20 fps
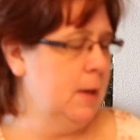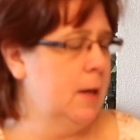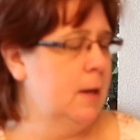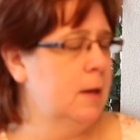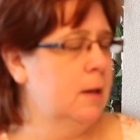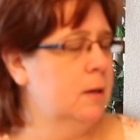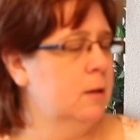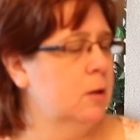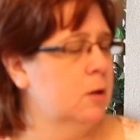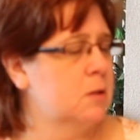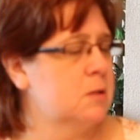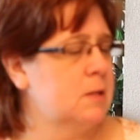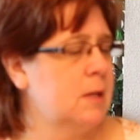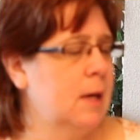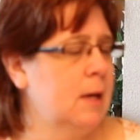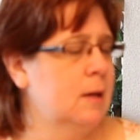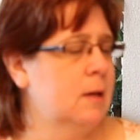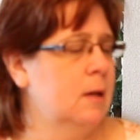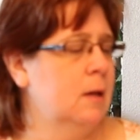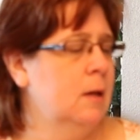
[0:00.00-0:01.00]
it looks
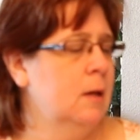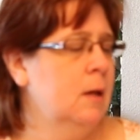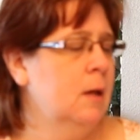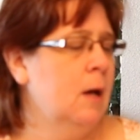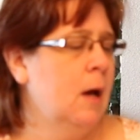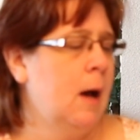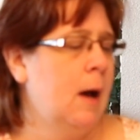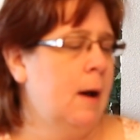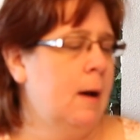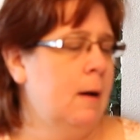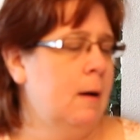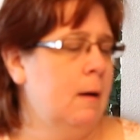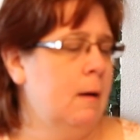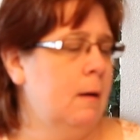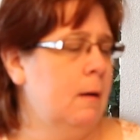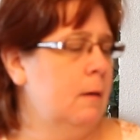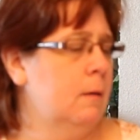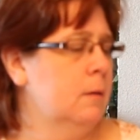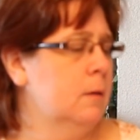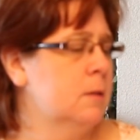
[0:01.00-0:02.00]
like,
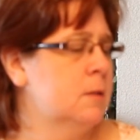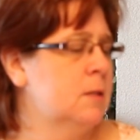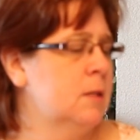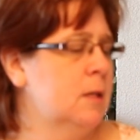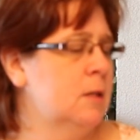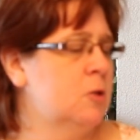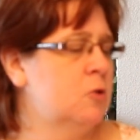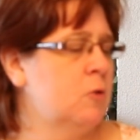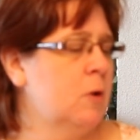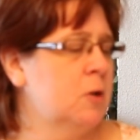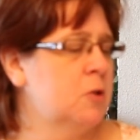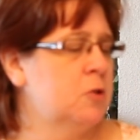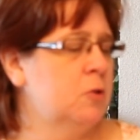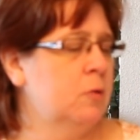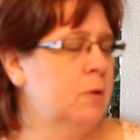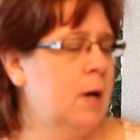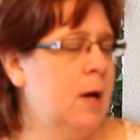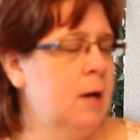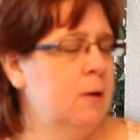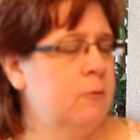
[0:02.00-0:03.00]
let's see,
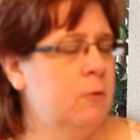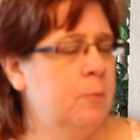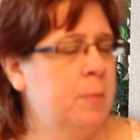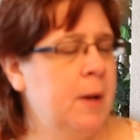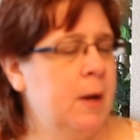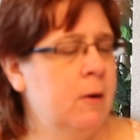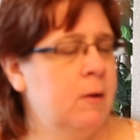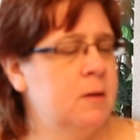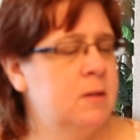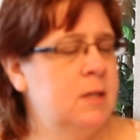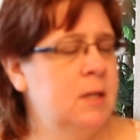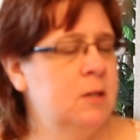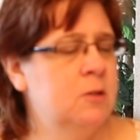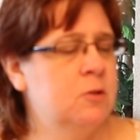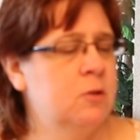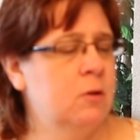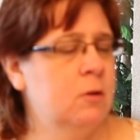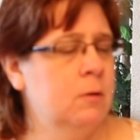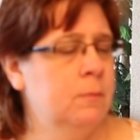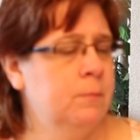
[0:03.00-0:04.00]
instructional guide for parent,
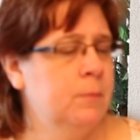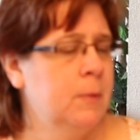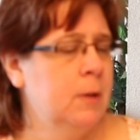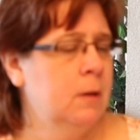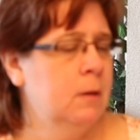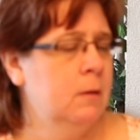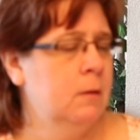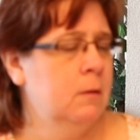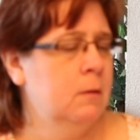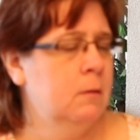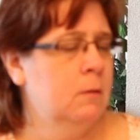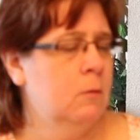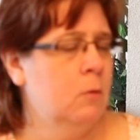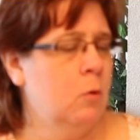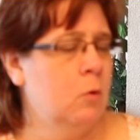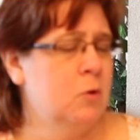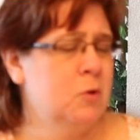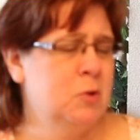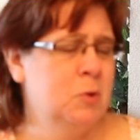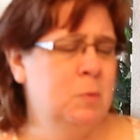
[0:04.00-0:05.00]
teacher,
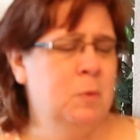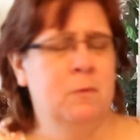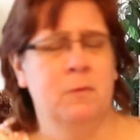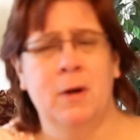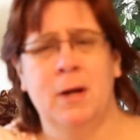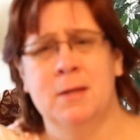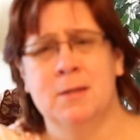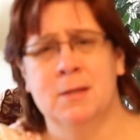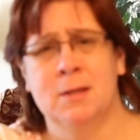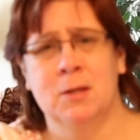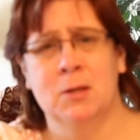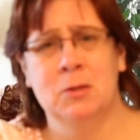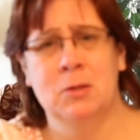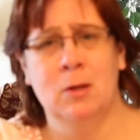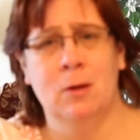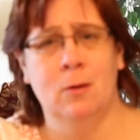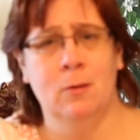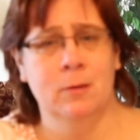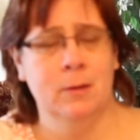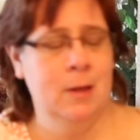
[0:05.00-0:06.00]
or supervising
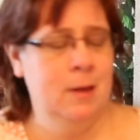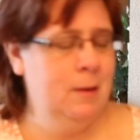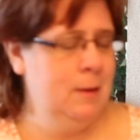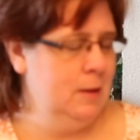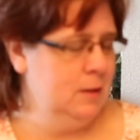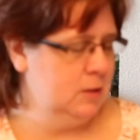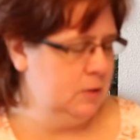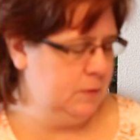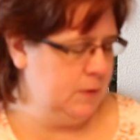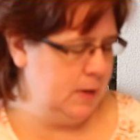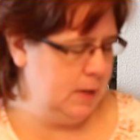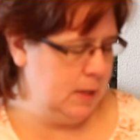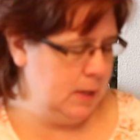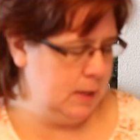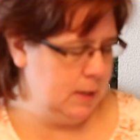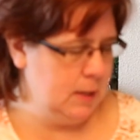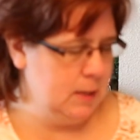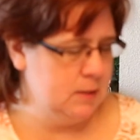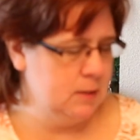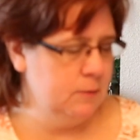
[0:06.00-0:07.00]
adult. It's funny,
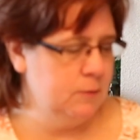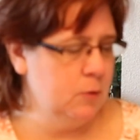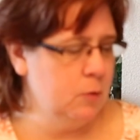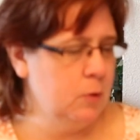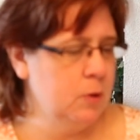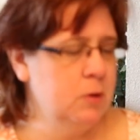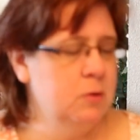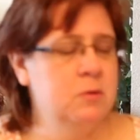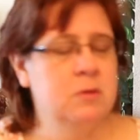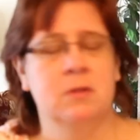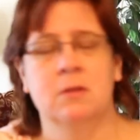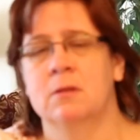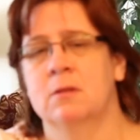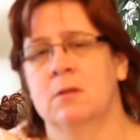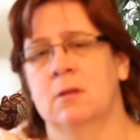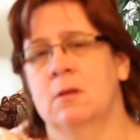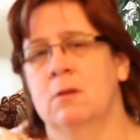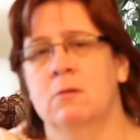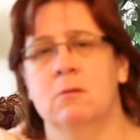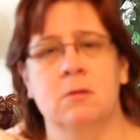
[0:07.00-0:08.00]
I guess if you were used
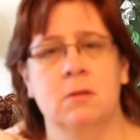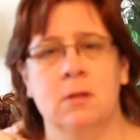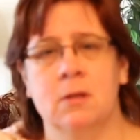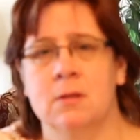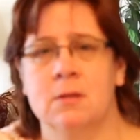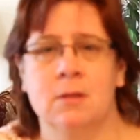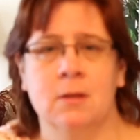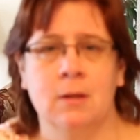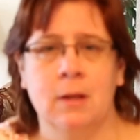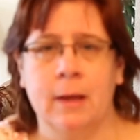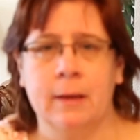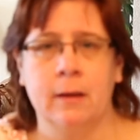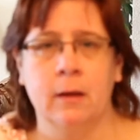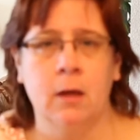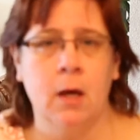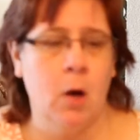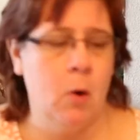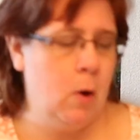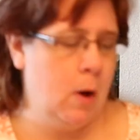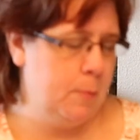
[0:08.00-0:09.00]
to use this in like a
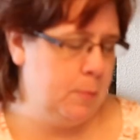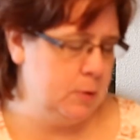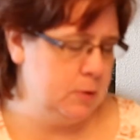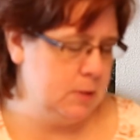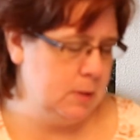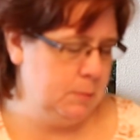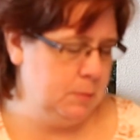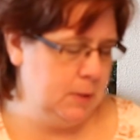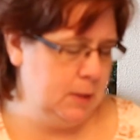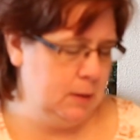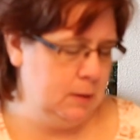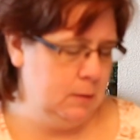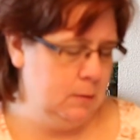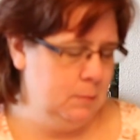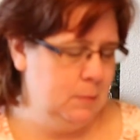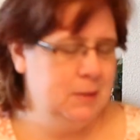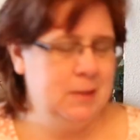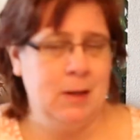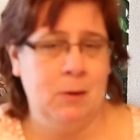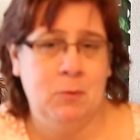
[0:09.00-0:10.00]
co-op or something,
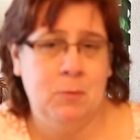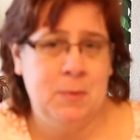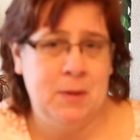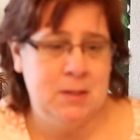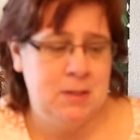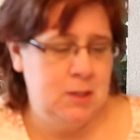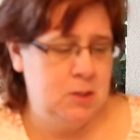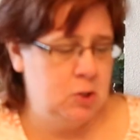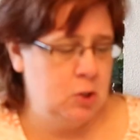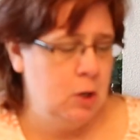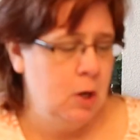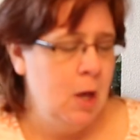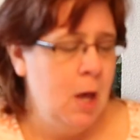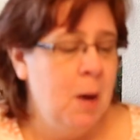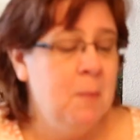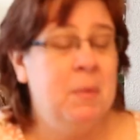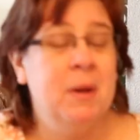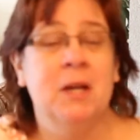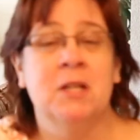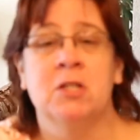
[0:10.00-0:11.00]
but that would be a teacher.
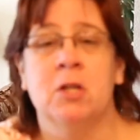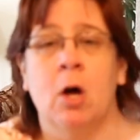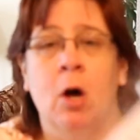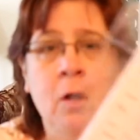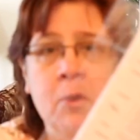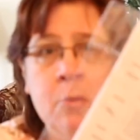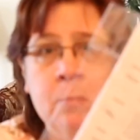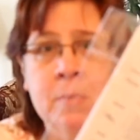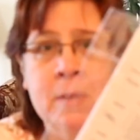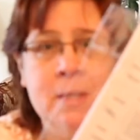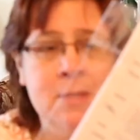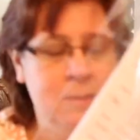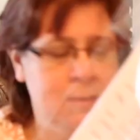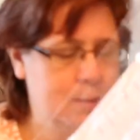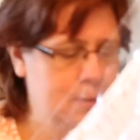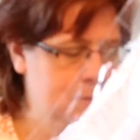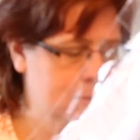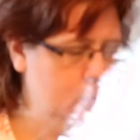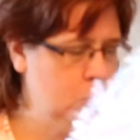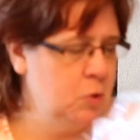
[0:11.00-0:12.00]
But it's all the
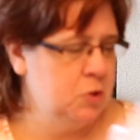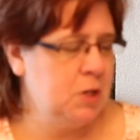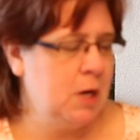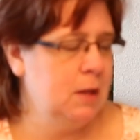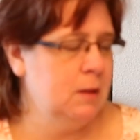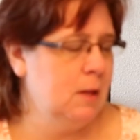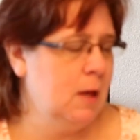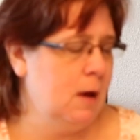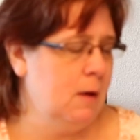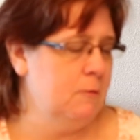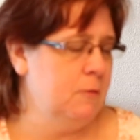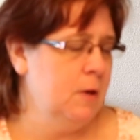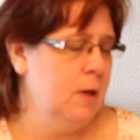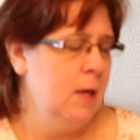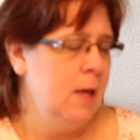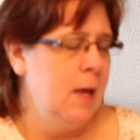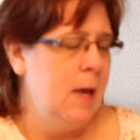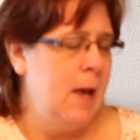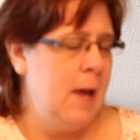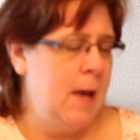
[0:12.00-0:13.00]
pieces, which I love.
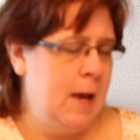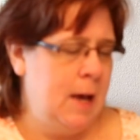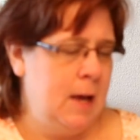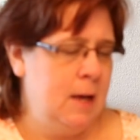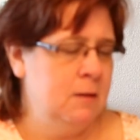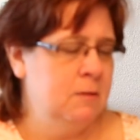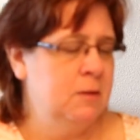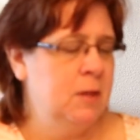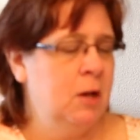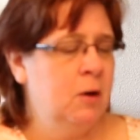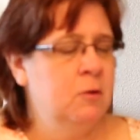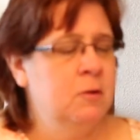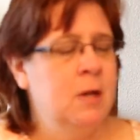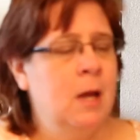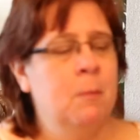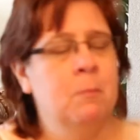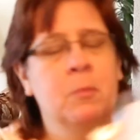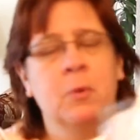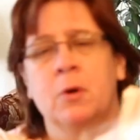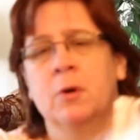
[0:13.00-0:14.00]
And they're
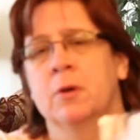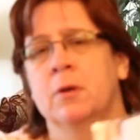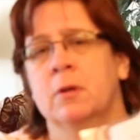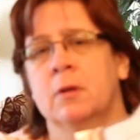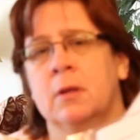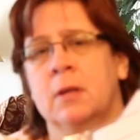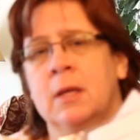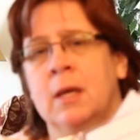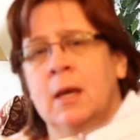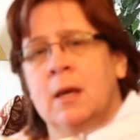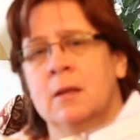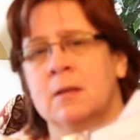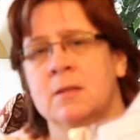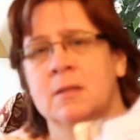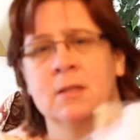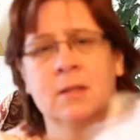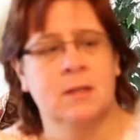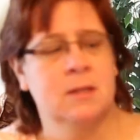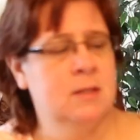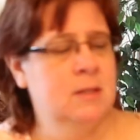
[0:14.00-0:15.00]
numbered, kit
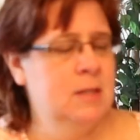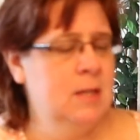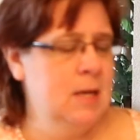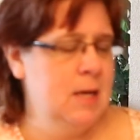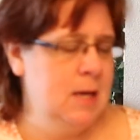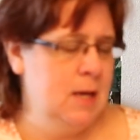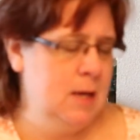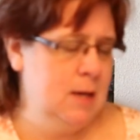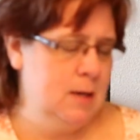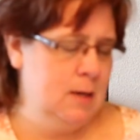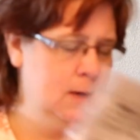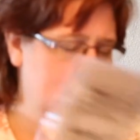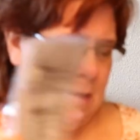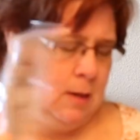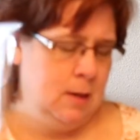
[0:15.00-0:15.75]
16,